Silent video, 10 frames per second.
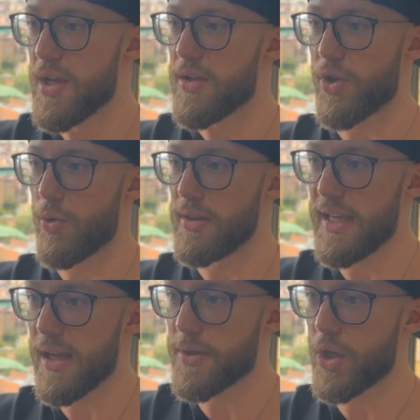So
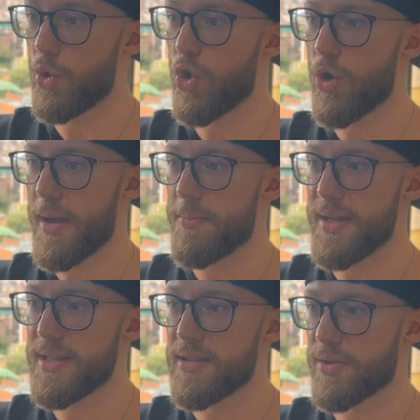link up the Google My
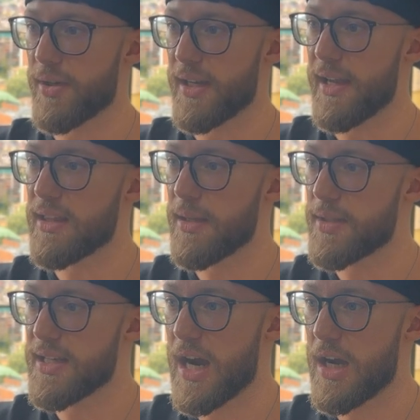Business, right? Get them
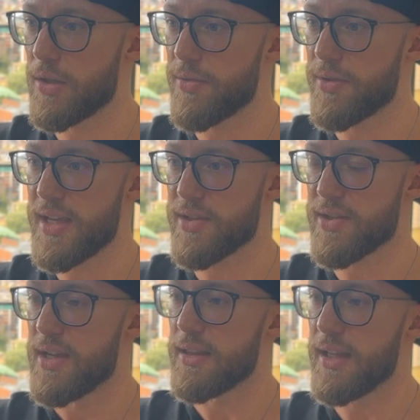to download this.
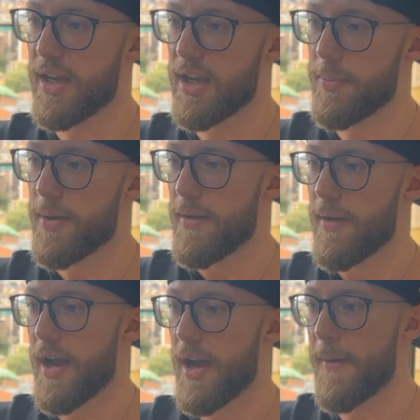Link up
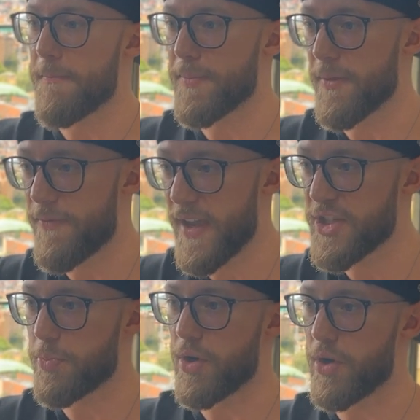
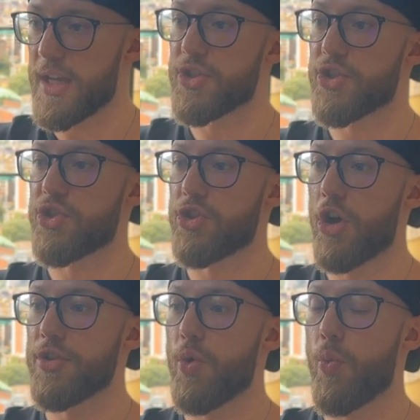Facebook,
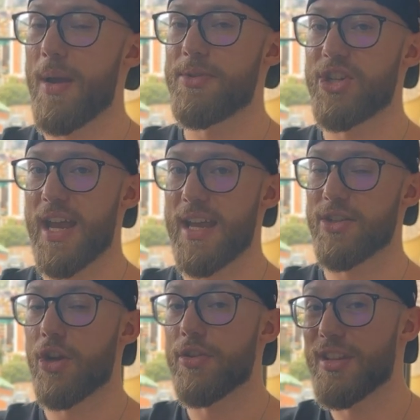install the web chat,
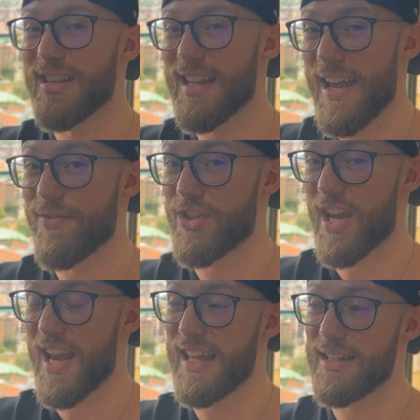install the live
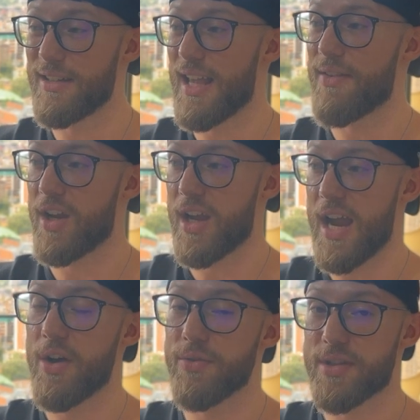chat. I literally have
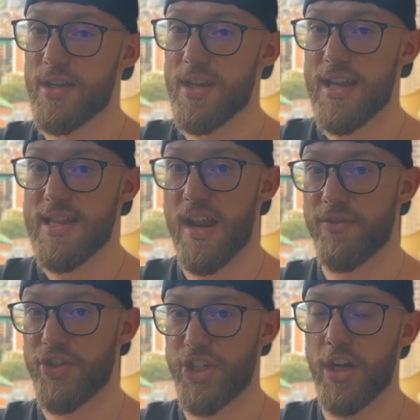accounts that
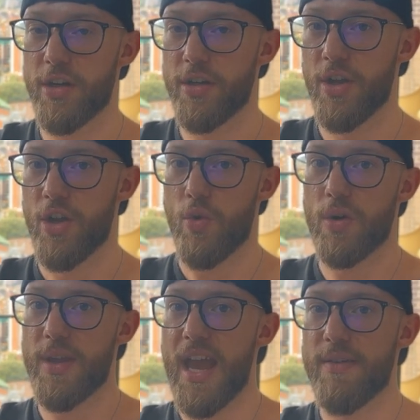I've shared
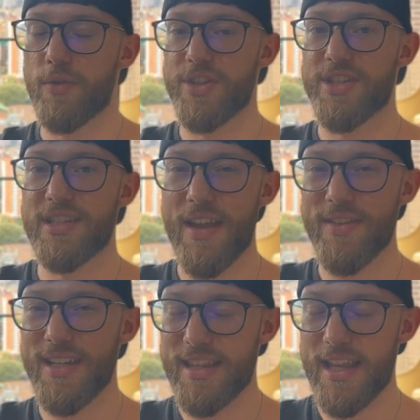where we have over
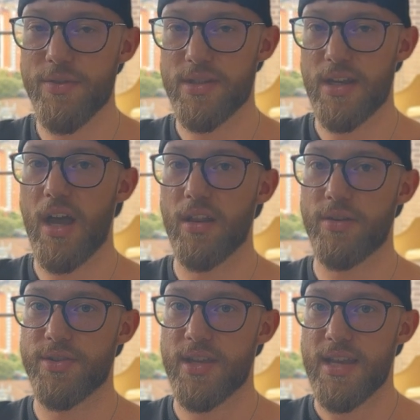
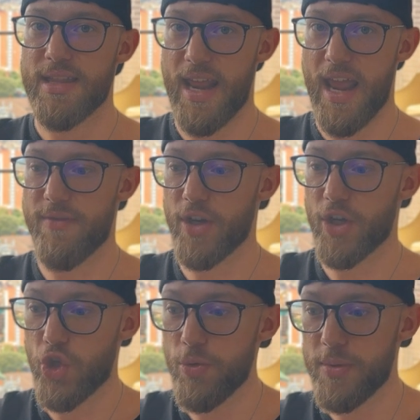$70,000 that have
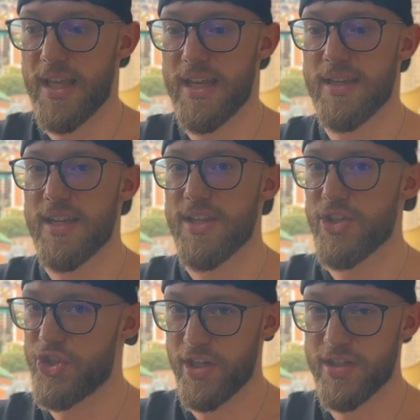accumulated
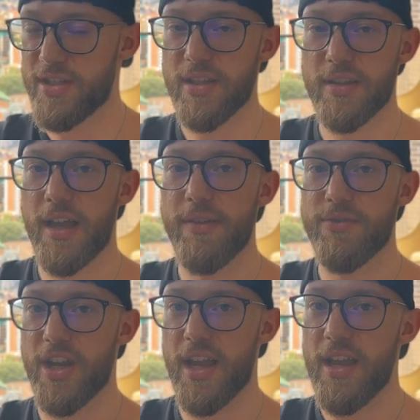just in the live
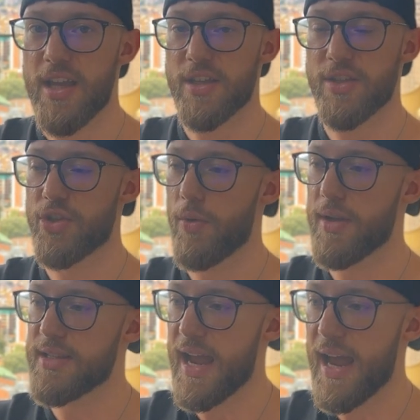chat. And so
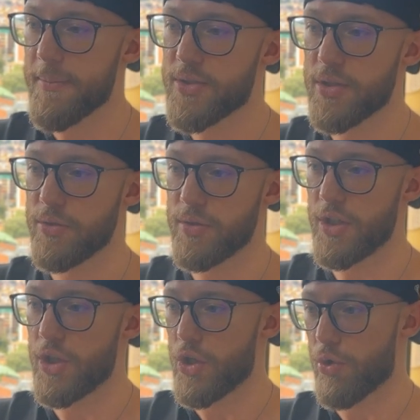it's
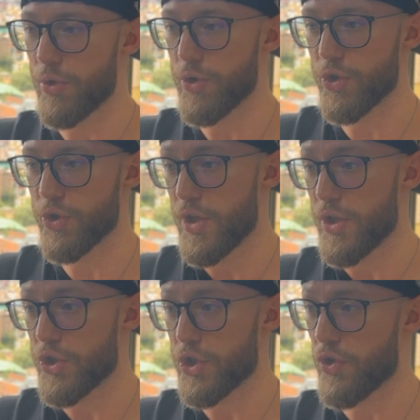absolutely crucial.
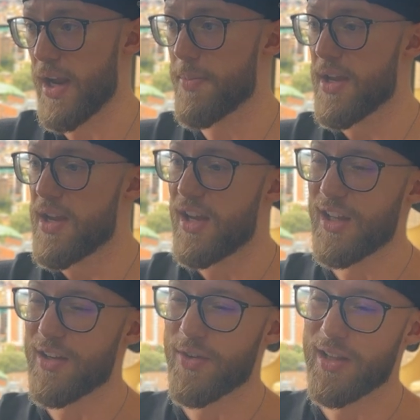Stripe, a
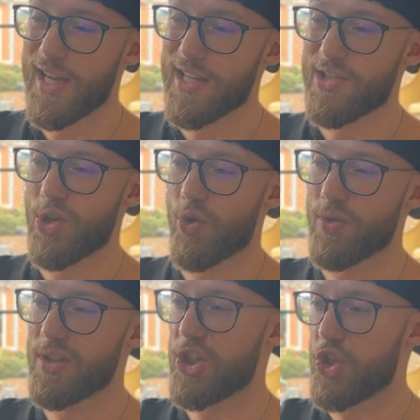lot of our clients don't
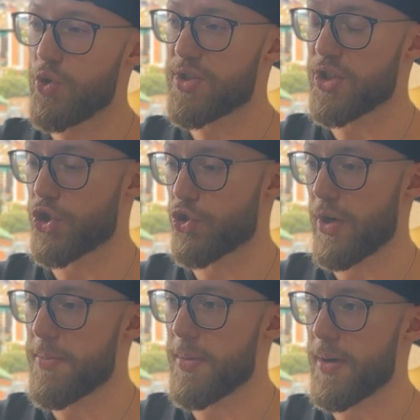really use
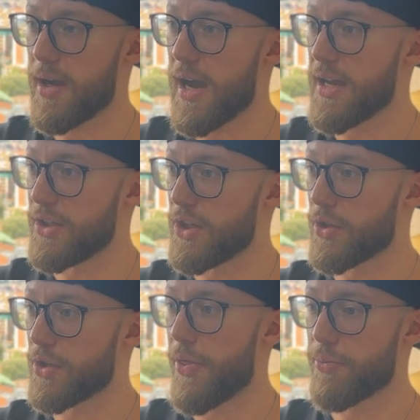Stripe on
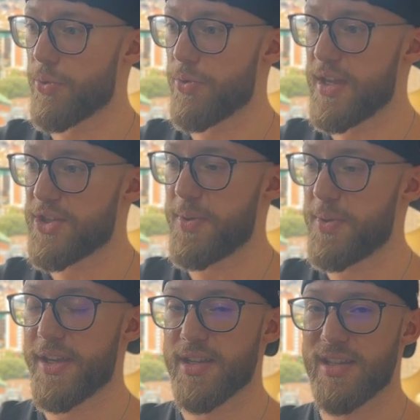here through this
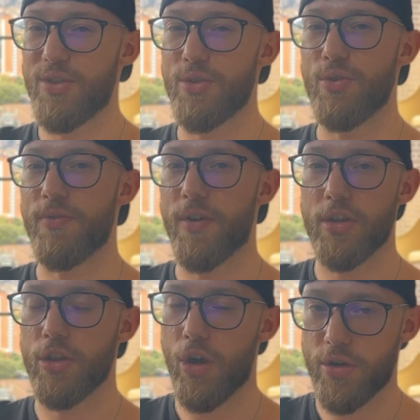because they do
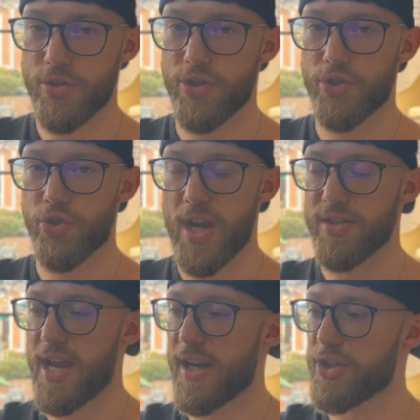very large
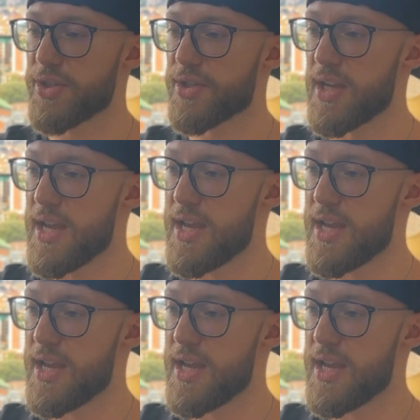transactions.